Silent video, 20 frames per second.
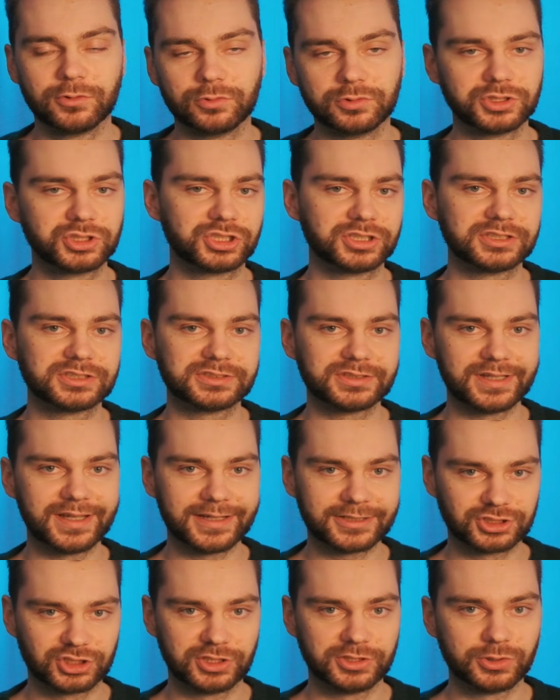which is
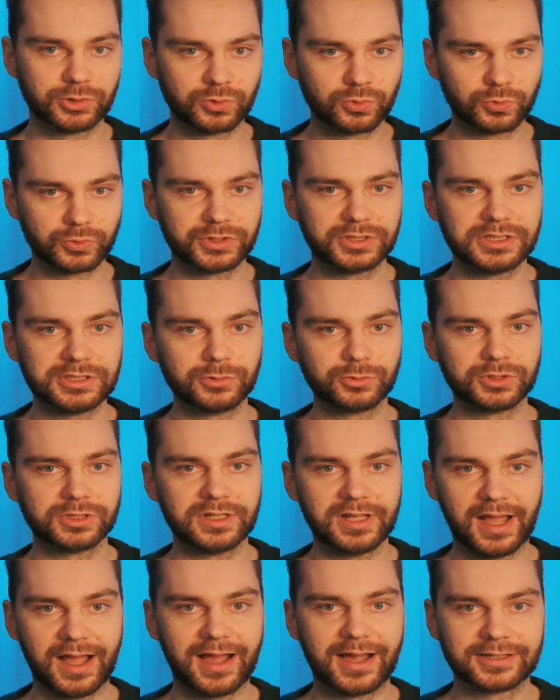actually
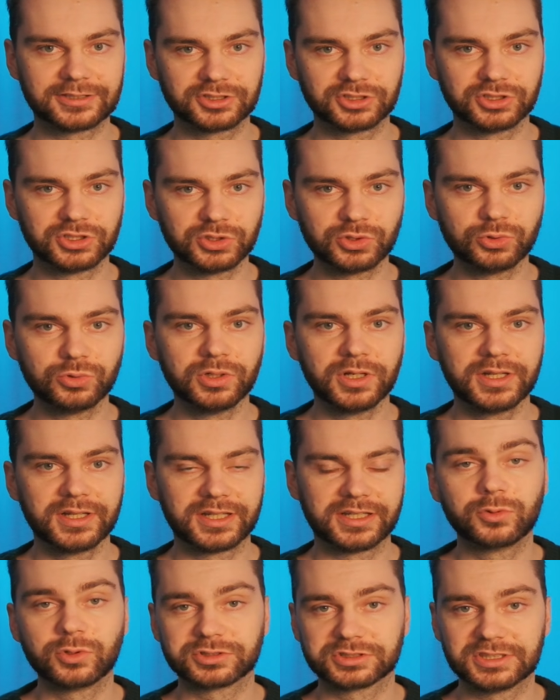really hard to do
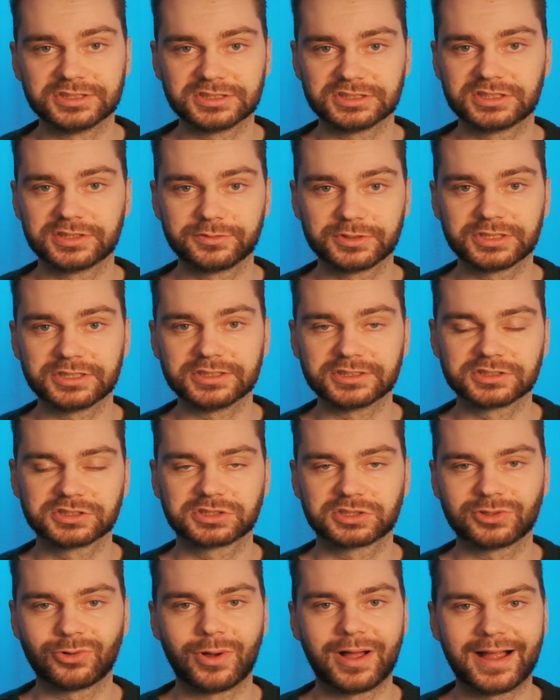if your sensitivity is
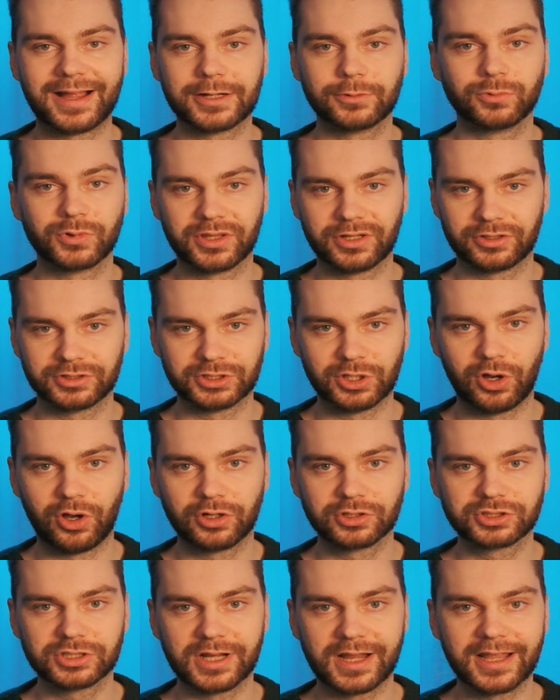so high without the
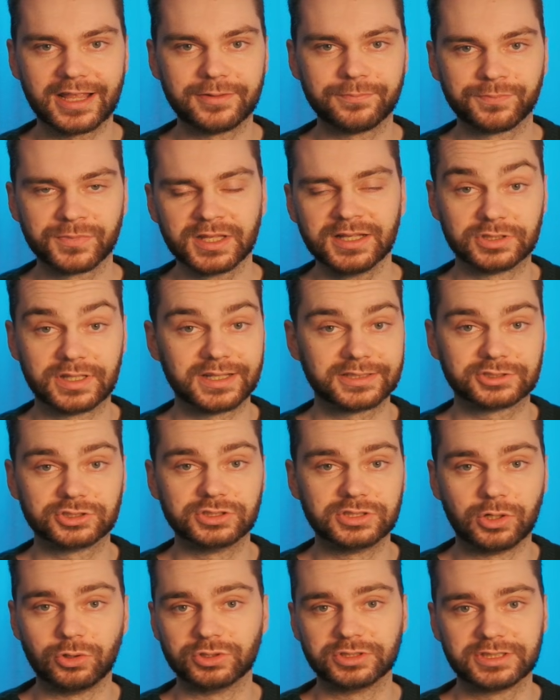auto aim, so that
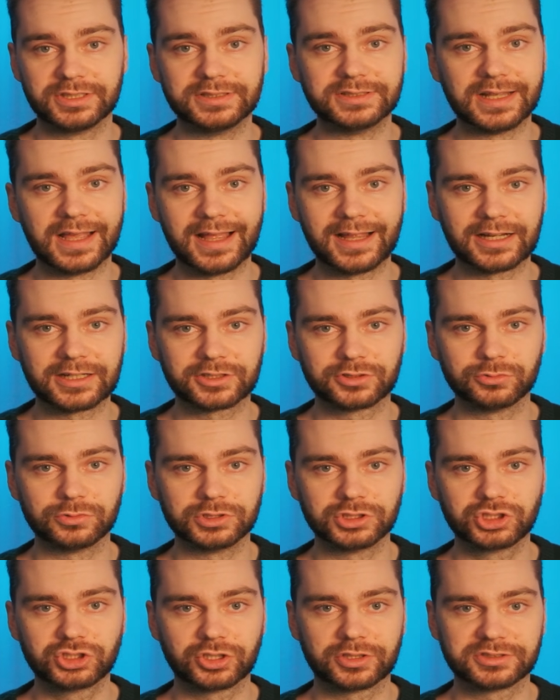you don't hit
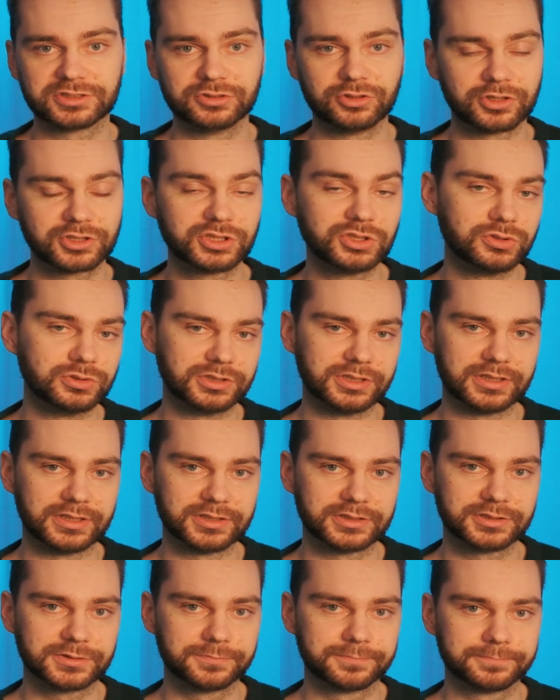accurate shots not using
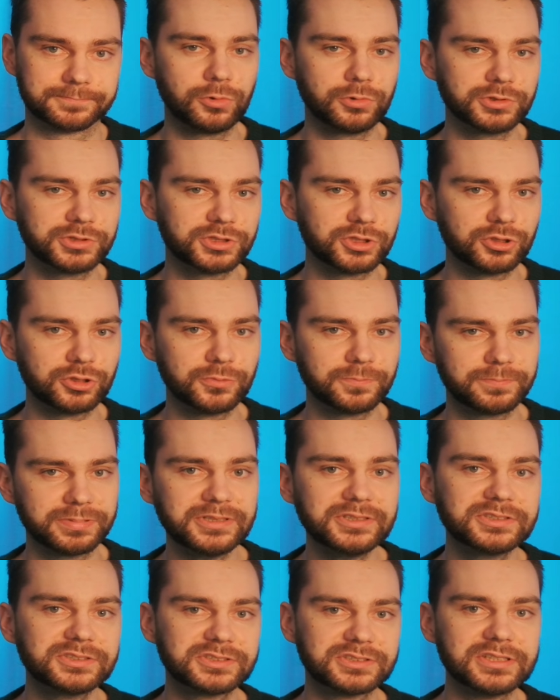it. Also,
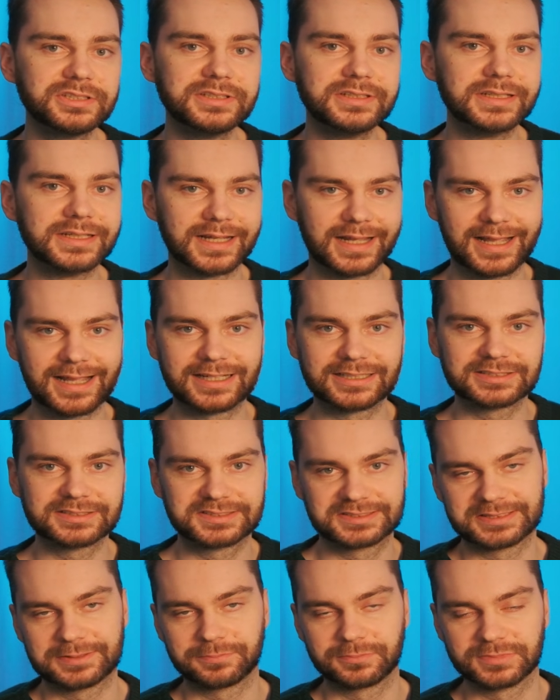PC has
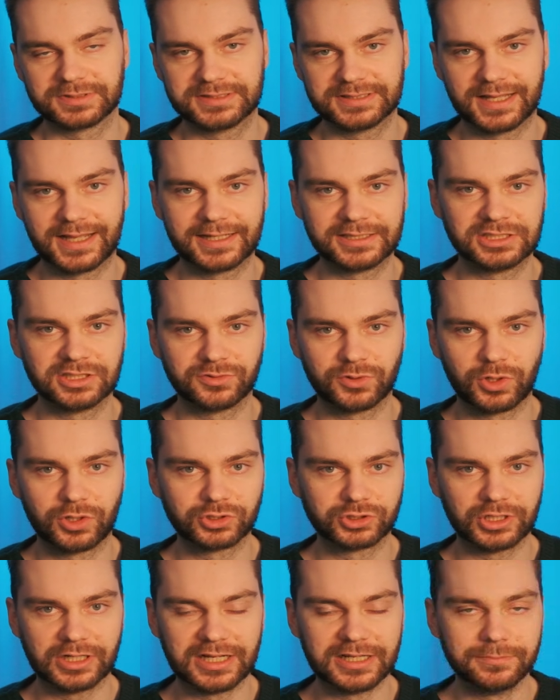some kind of
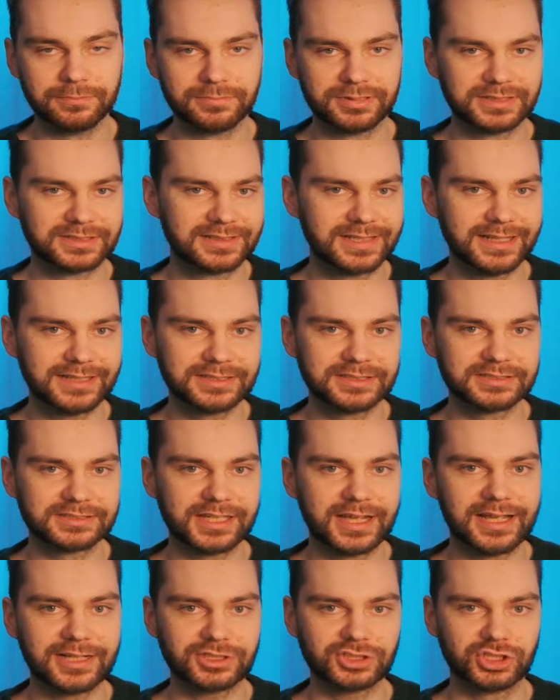auto aim, but that
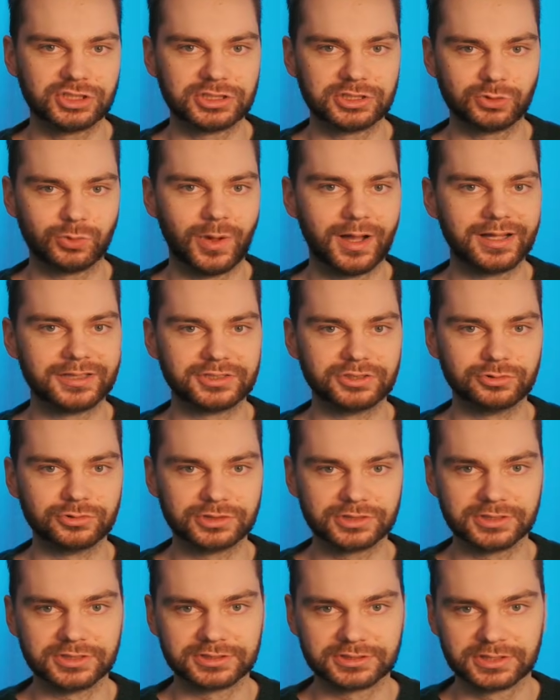is actually quite
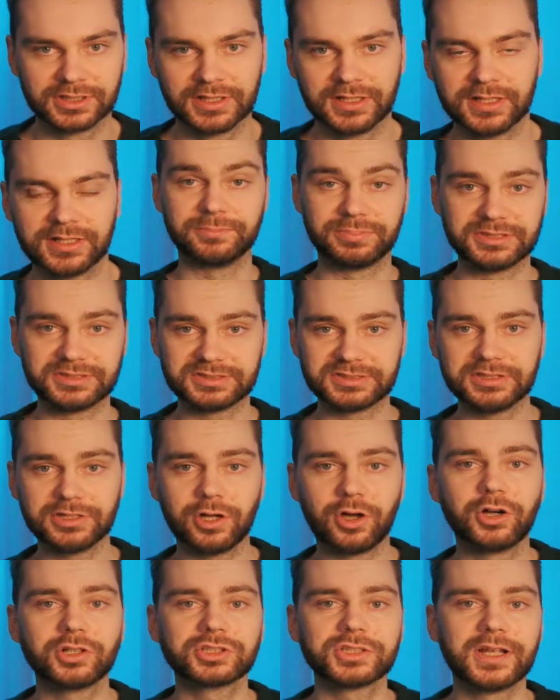useless. The
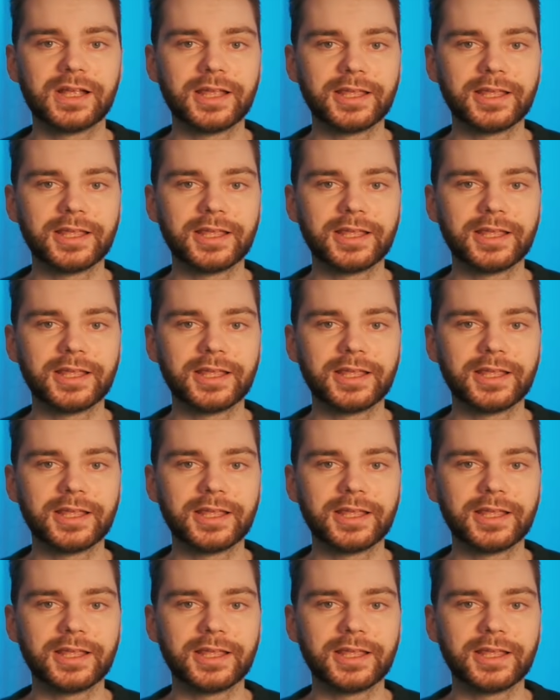PC auto